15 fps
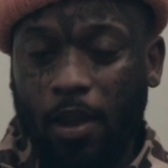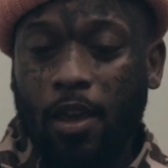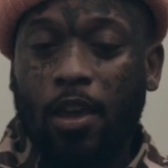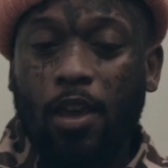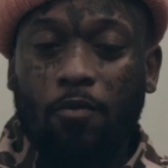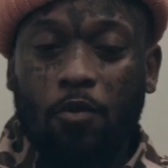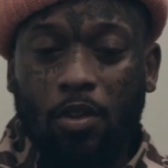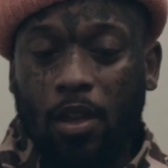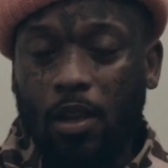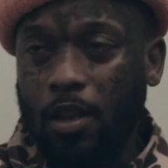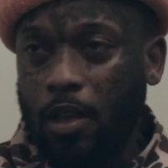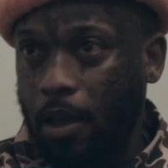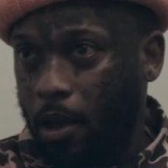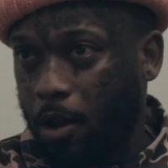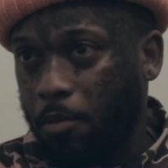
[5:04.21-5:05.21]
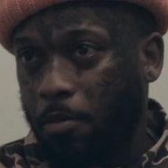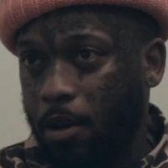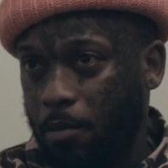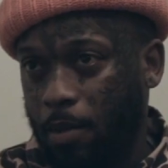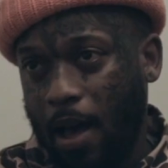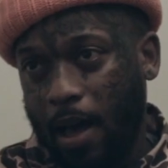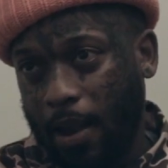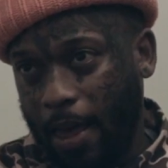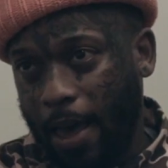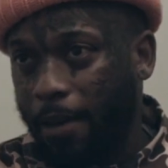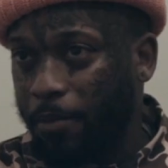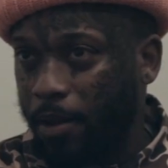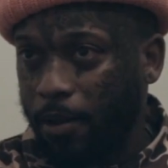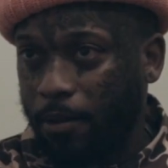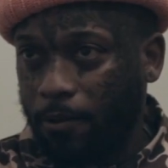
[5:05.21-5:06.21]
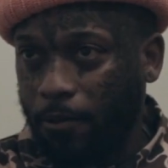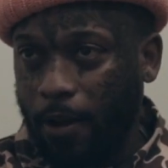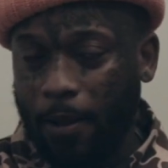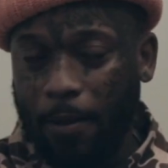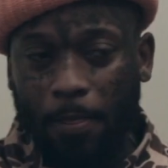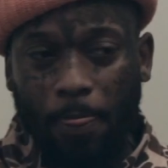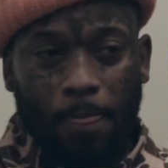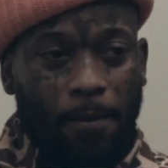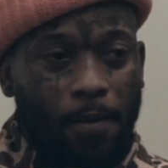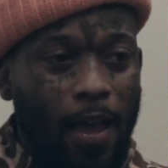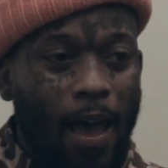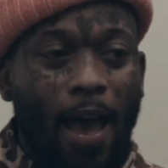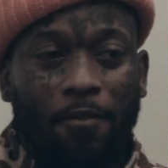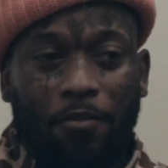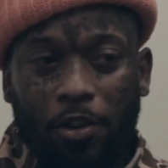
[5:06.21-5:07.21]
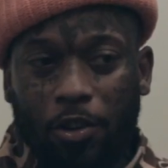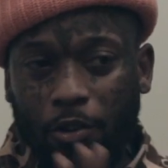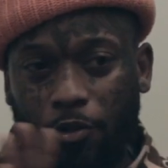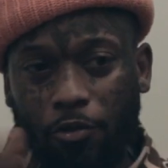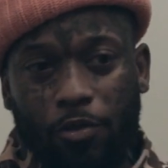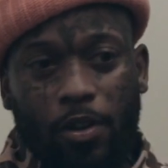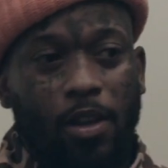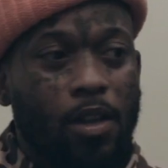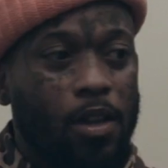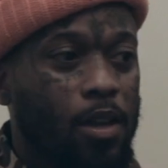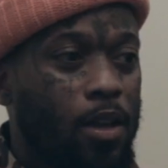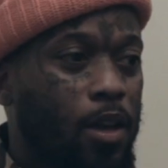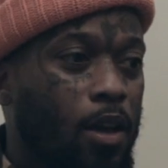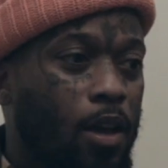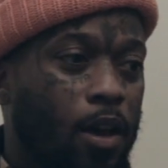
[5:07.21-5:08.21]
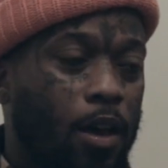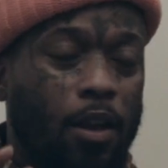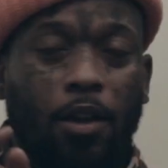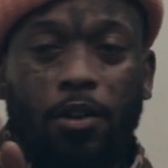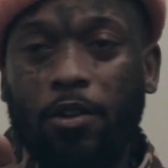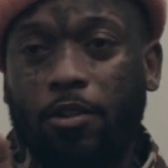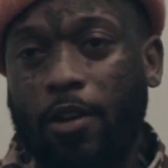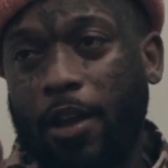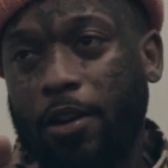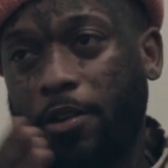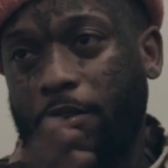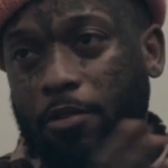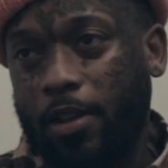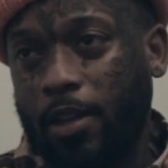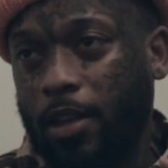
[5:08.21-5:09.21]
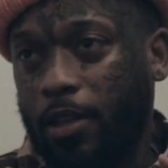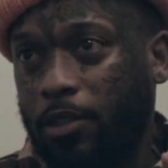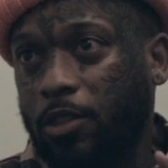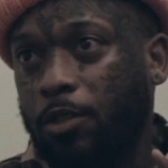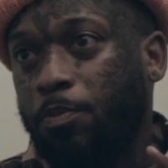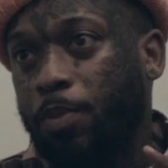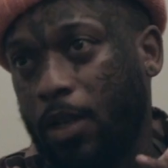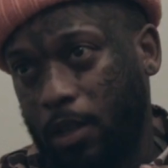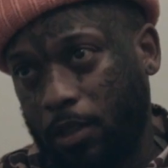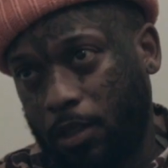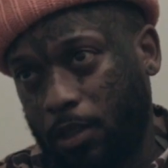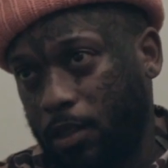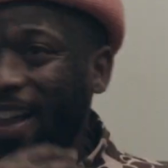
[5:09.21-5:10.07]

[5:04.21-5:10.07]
If you need any help, come holler at me, right? I have a degree, an undergrad degree in speech.